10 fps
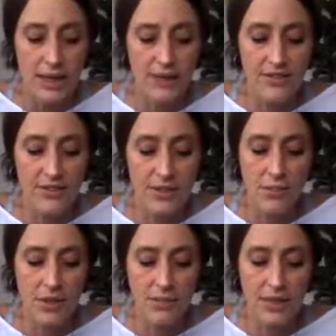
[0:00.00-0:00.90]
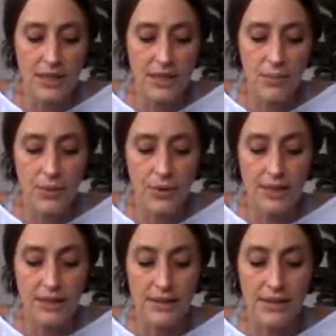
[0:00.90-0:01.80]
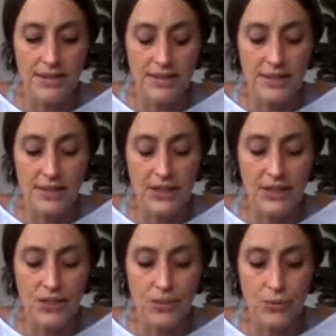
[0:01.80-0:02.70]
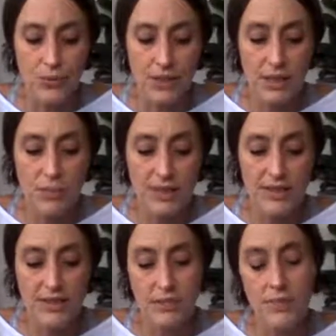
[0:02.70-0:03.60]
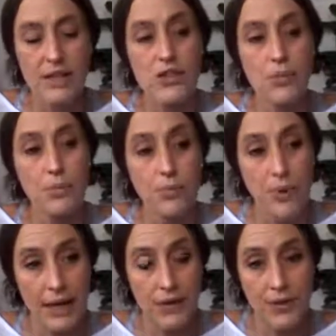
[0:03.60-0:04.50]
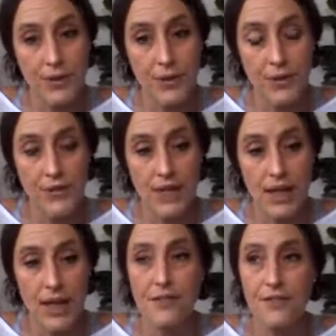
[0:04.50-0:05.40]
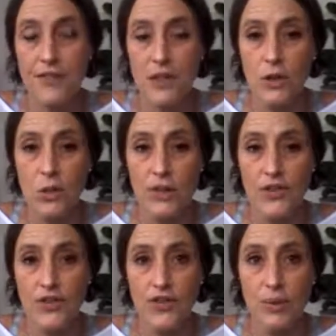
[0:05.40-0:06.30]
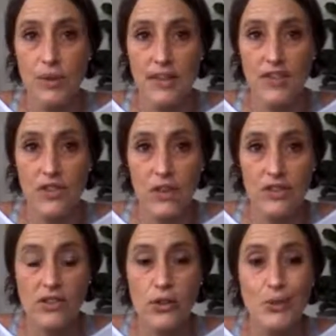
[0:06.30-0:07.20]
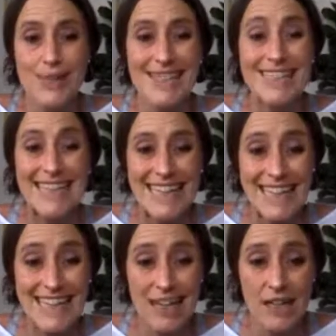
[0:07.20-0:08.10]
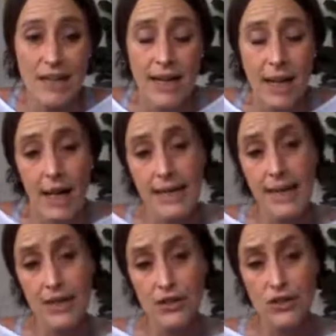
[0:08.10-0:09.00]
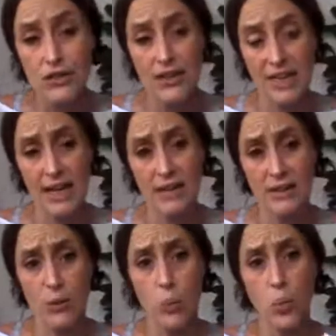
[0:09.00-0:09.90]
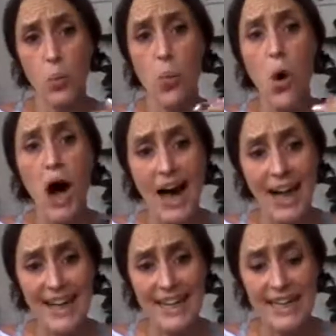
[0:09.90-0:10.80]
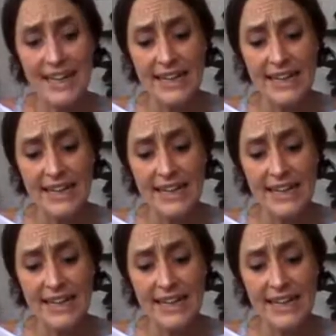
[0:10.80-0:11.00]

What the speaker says: it's going to be really important. It's going to really bring some major breakthroughs that I feel we'll really start to see and understand why